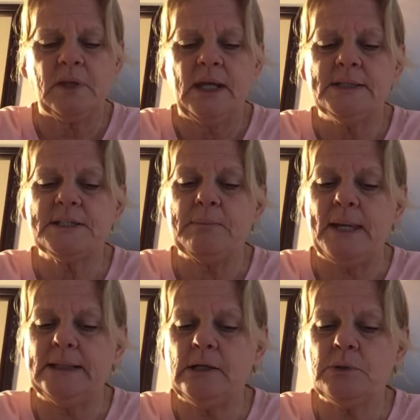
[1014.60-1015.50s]

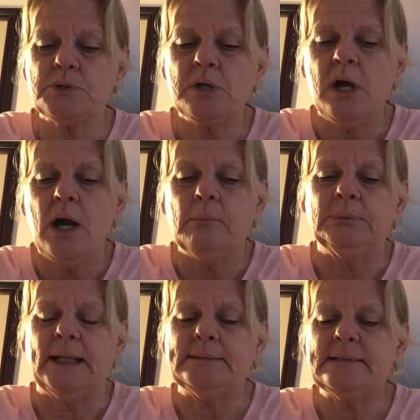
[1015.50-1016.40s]
Tomatoes,
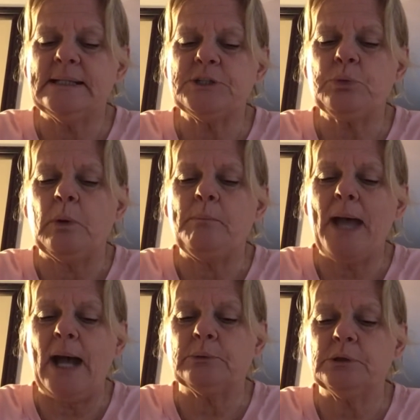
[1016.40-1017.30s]
blend it into a
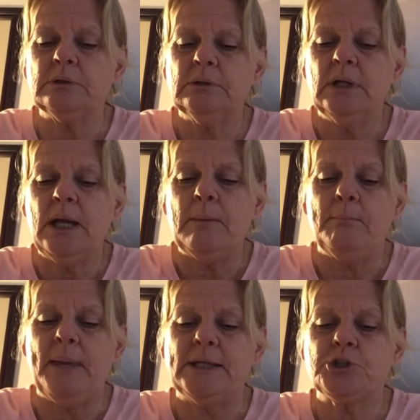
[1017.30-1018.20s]
powder.
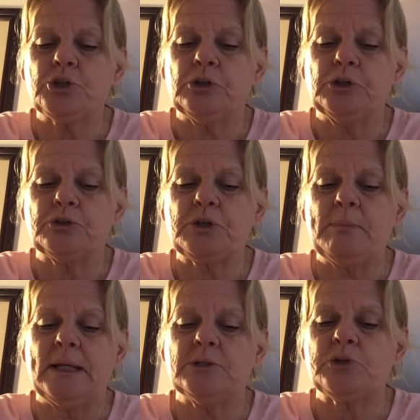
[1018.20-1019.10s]
Make sure your
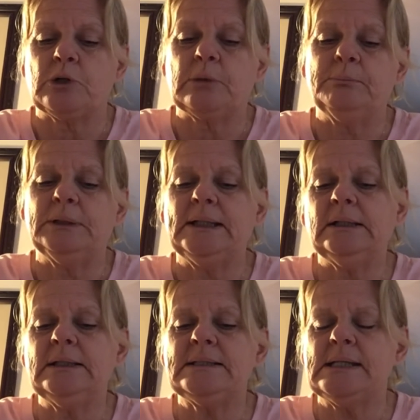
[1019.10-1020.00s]
tomatoes are
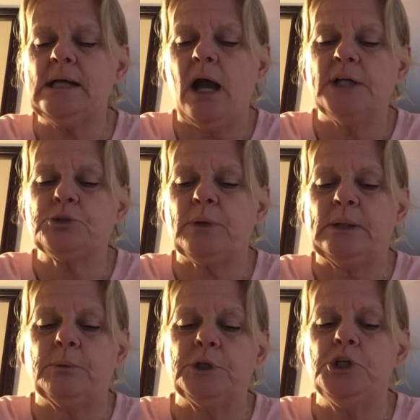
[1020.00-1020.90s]
completely
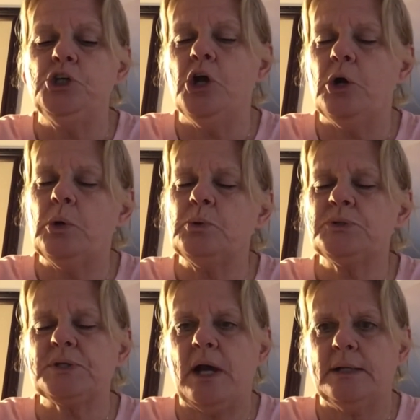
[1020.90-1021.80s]
dehydrated with no
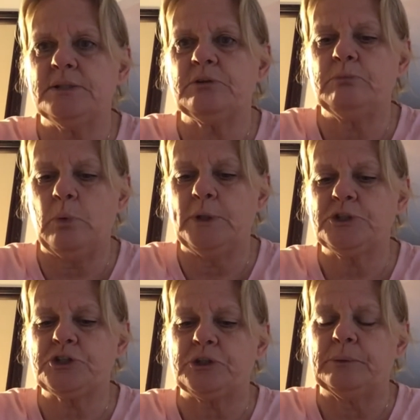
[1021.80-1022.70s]
signs of
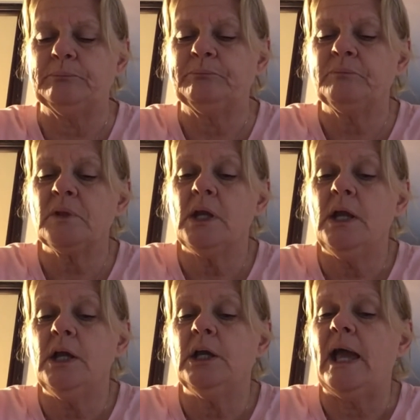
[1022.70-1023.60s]
moisture.
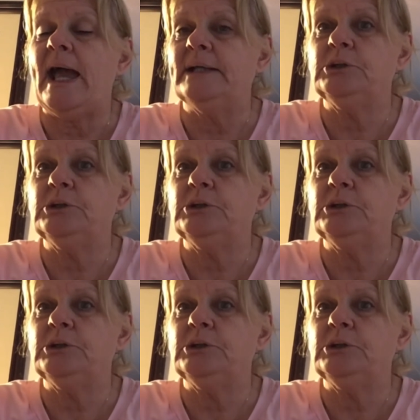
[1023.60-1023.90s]
And you